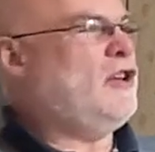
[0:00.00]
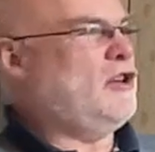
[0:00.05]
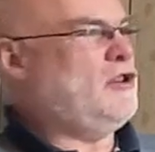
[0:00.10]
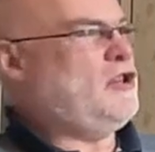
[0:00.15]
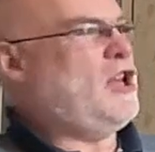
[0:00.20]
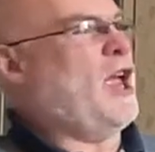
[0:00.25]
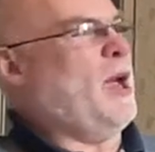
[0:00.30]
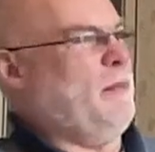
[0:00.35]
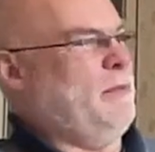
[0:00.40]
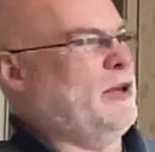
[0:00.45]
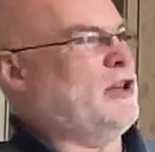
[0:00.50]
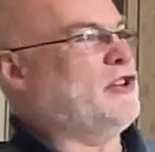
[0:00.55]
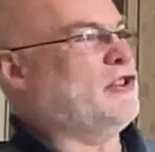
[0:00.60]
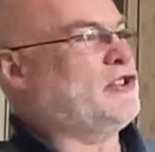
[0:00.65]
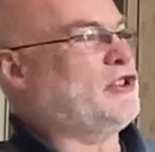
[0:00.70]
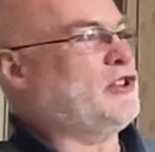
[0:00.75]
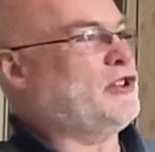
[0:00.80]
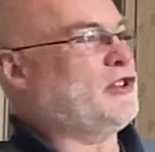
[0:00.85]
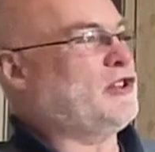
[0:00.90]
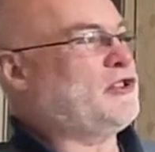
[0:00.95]
Yeah,
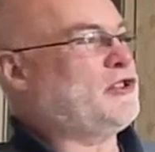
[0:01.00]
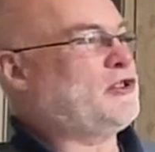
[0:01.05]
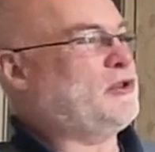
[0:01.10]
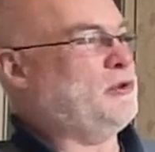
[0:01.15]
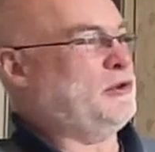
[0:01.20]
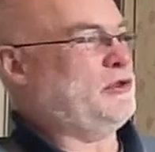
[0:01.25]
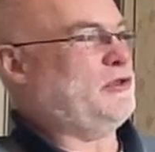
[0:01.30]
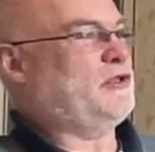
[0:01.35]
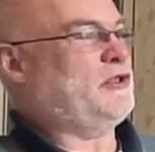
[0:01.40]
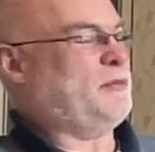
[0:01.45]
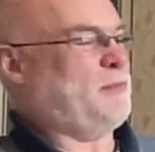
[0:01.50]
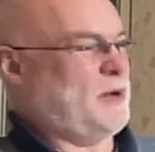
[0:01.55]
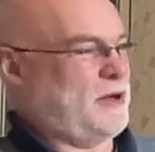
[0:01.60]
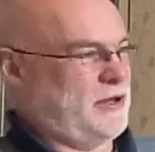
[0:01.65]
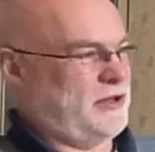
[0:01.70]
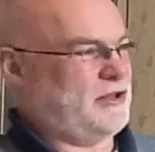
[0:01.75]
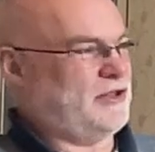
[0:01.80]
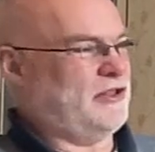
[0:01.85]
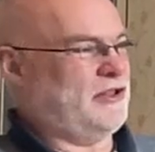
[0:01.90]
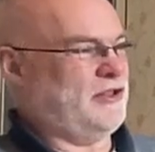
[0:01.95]
because there are social
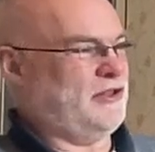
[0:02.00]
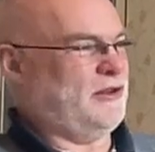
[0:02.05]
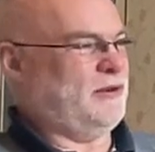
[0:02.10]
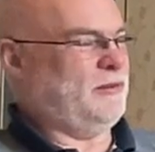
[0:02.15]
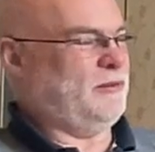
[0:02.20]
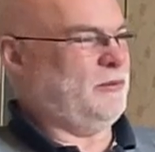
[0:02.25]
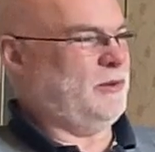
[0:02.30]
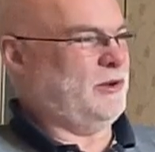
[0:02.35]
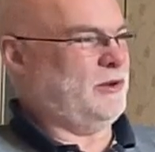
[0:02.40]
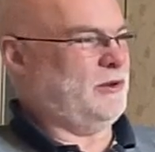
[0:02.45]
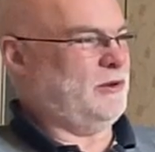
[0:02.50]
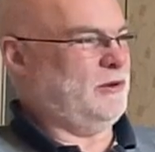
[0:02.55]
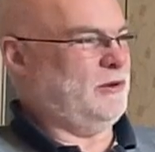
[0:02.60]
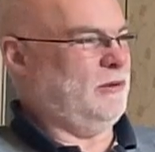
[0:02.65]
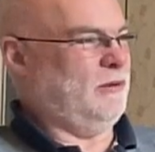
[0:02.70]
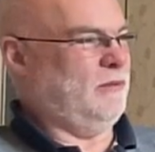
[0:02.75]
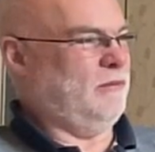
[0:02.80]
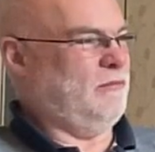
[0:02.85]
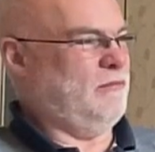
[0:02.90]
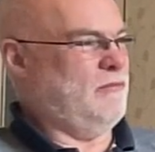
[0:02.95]
spaces that we're
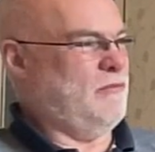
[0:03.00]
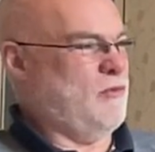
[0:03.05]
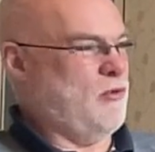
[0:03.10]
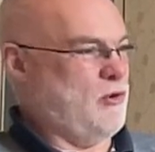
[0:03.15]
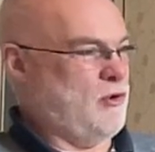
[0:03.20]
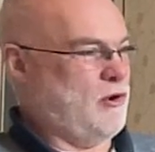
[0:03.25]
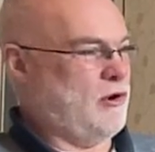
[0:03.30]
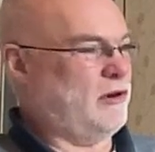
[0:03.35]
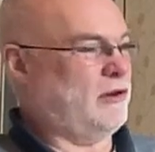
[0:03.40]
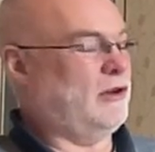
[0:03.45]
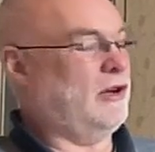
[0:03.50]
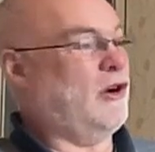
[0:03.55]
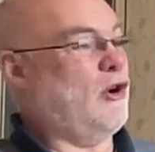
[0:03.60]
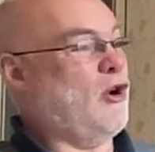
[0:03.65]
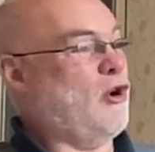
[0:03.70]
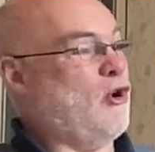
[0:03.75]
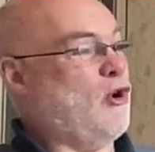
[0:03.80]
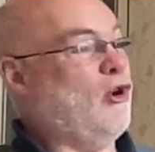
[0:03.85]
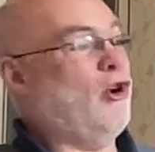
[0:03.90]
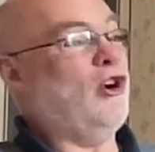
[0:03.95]
all more
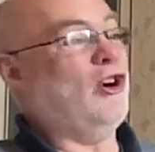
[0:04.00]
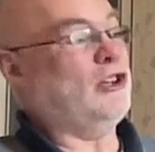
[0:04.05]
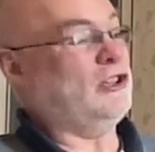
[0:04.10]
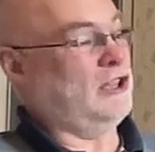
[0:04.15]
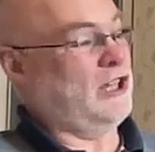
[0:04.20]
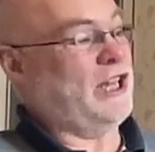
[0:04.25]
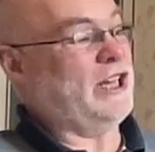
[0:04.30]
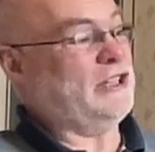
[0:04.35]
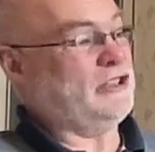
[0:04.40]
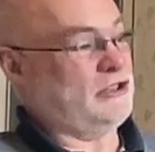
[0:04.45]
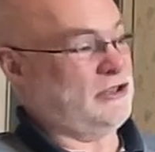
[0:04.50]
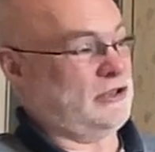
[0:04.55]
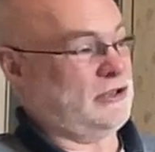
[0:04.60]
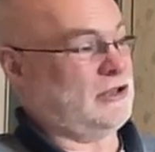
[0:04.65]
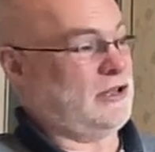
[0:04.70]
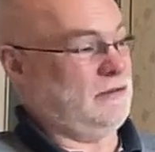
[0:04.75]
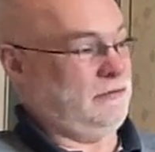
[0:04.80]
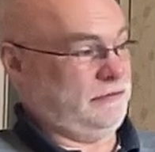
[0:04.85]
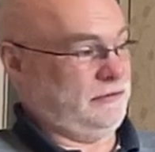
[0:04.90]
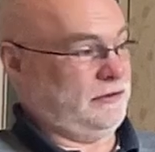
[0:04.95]
or less
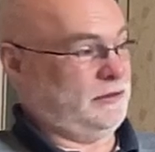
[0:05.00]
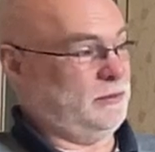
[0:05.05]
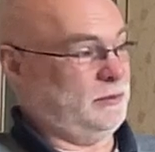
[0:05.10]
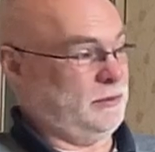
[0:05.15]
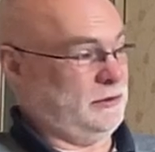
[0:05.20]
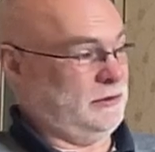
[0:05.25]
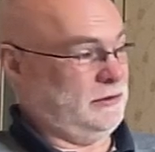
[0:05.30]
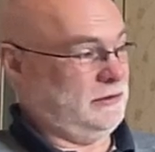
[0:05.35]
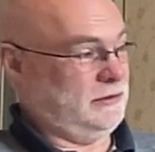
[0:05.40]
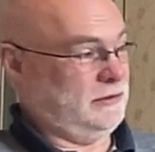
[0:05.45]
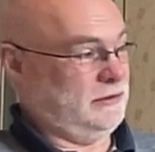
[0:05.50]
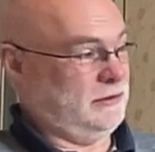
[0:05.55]
comfortable